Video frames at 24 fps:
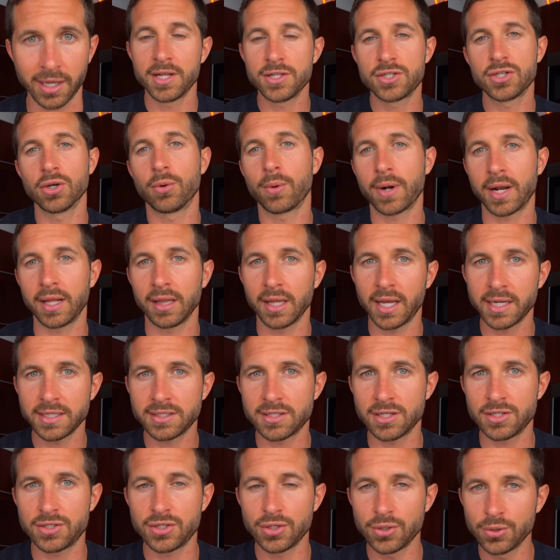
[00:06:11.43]
And so what I like
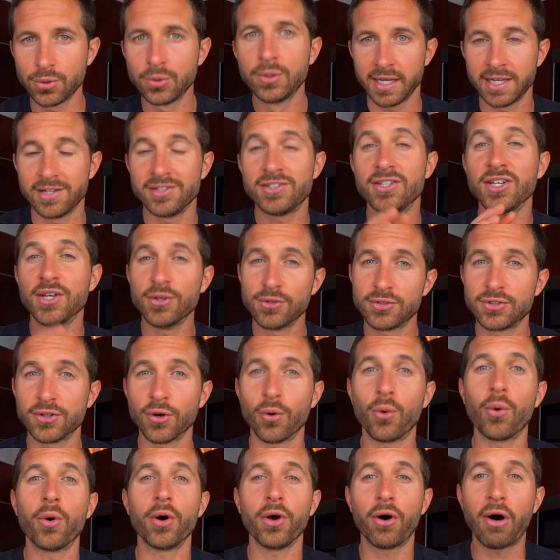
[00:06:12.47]
to do is use the
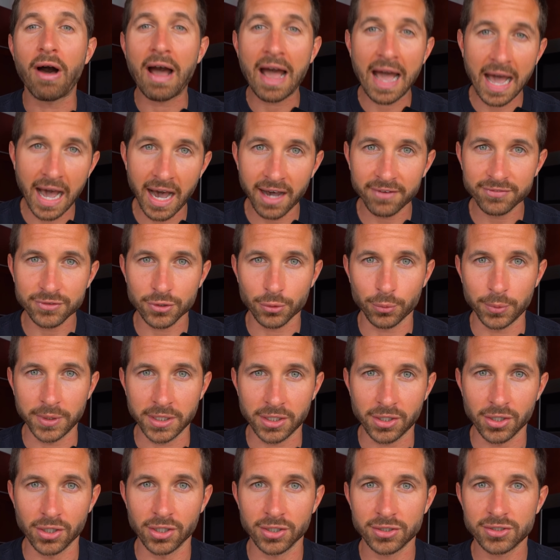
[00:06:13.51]
oil after we
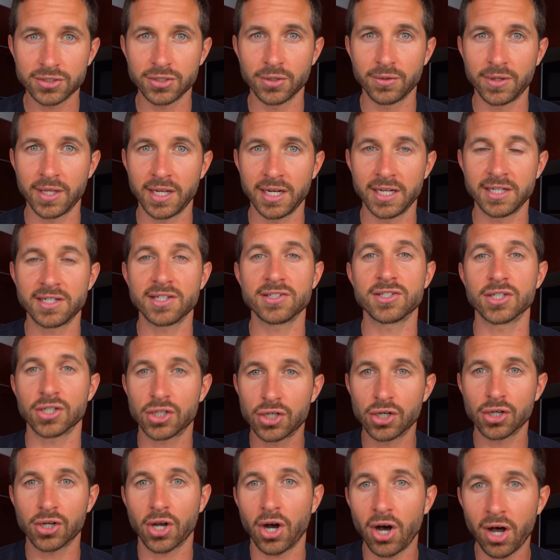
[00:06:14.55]
cook, so then it doesn't
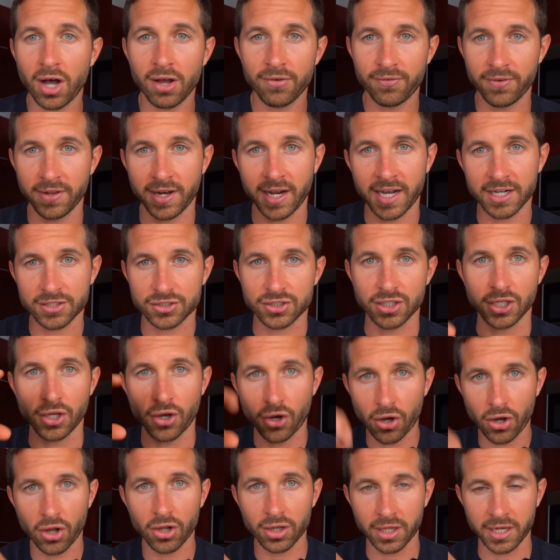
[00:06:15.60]
cook off. It actually
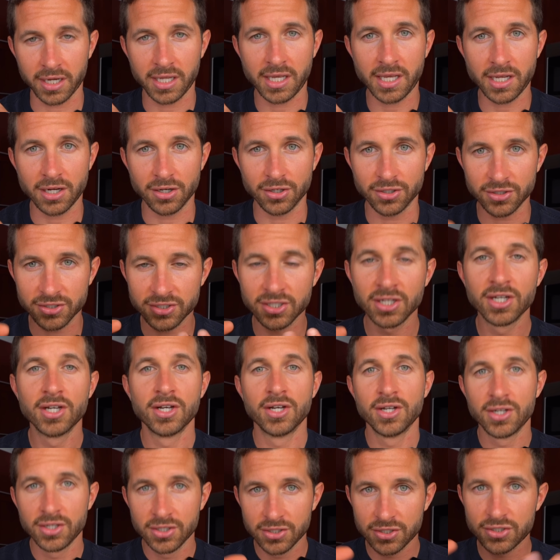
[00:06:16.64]
all adheres,
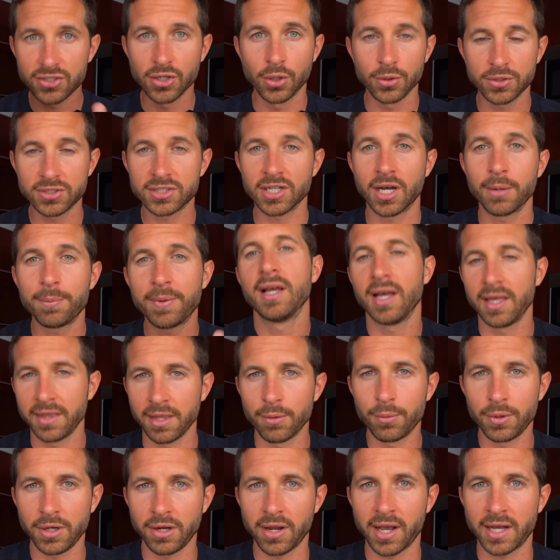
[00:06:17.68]
soaks up, and
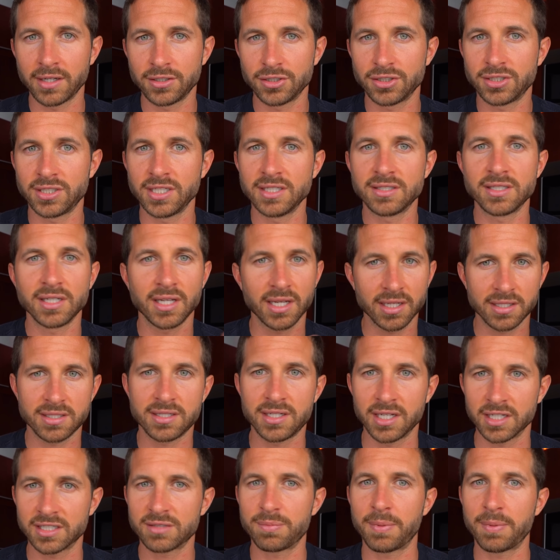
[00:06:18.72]
then when you add your seasoning, it sticks